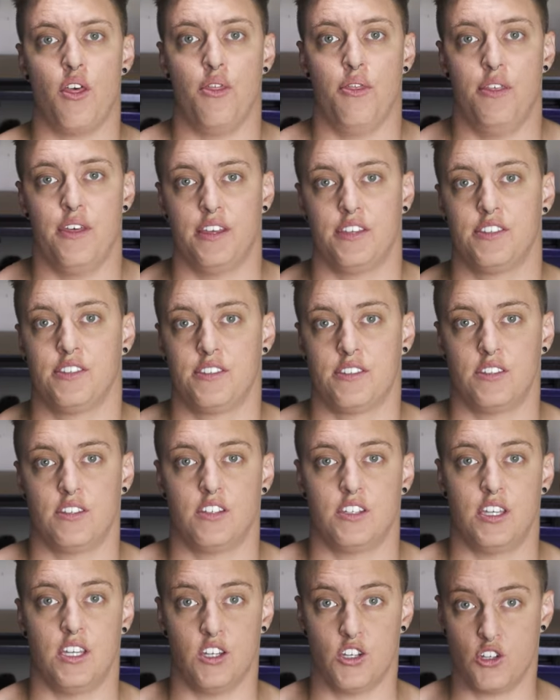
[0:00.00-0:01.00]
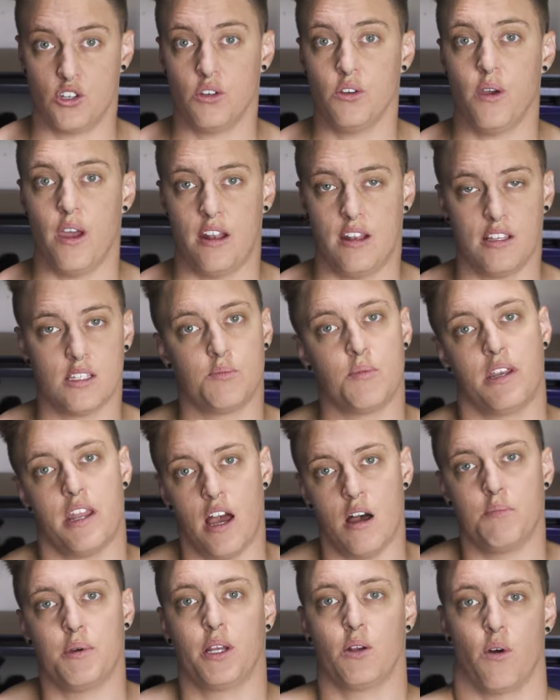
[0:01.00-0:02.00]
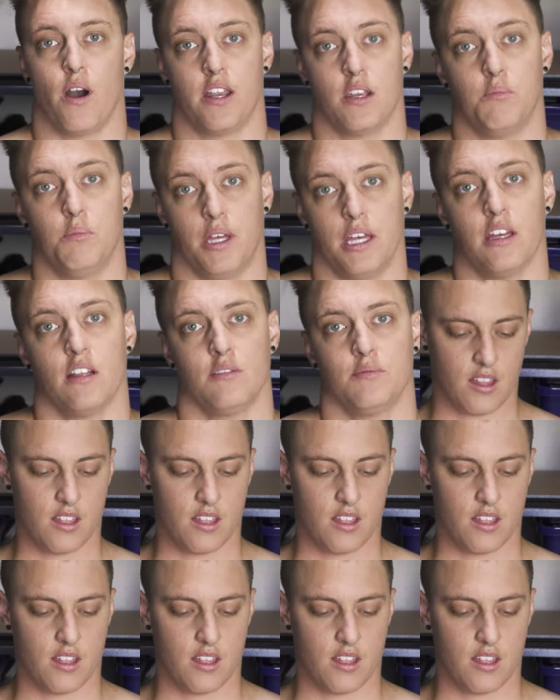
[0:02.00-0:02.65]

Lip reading: this tissue, and it's been helping quite a bit.